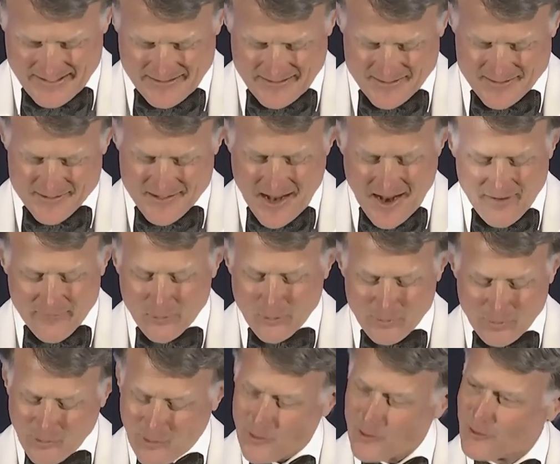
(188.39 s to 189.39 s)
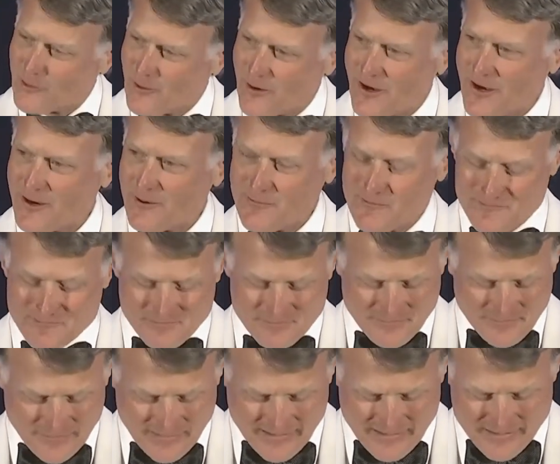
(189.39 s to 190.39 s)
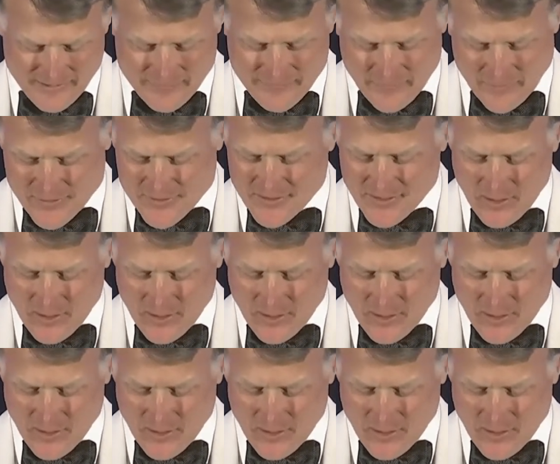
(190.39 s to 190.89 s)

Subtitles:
This novel program, the first